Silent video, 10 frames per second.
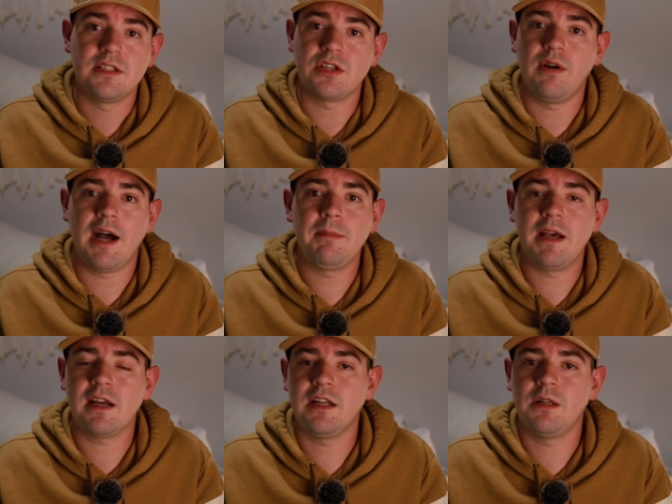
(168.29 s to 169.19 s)
So I'm
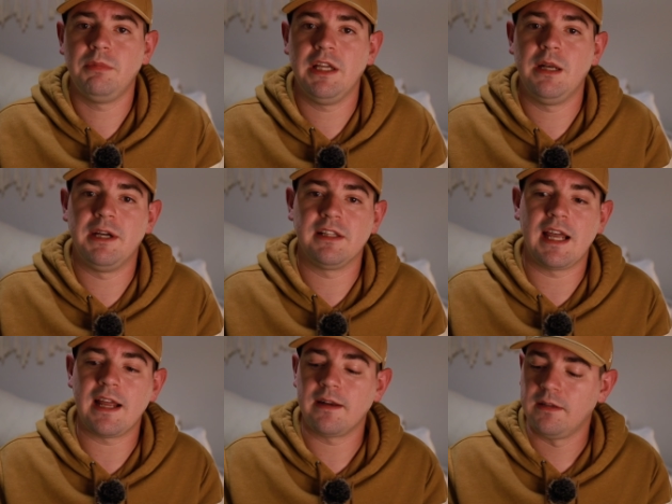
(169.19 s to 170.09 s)
not gonna complain about
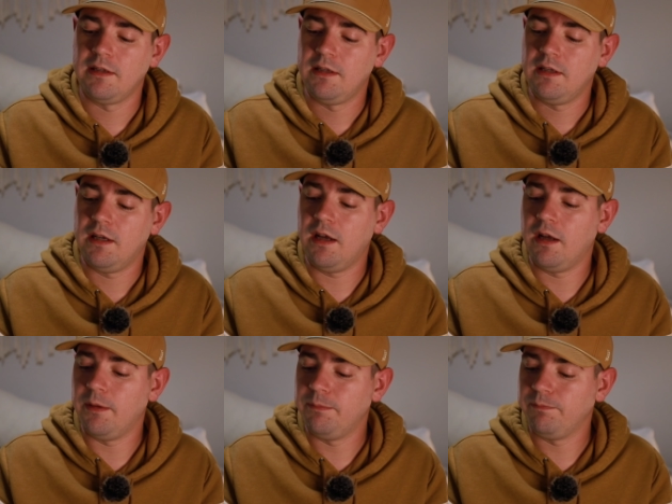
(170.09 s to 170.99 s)
that.
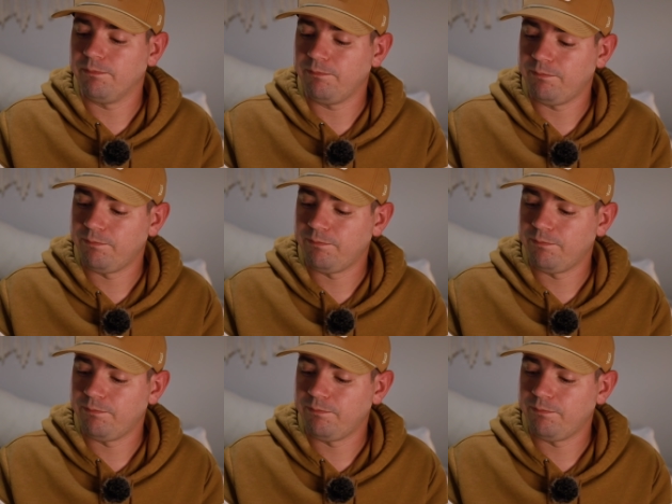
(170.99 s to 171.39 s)
Um,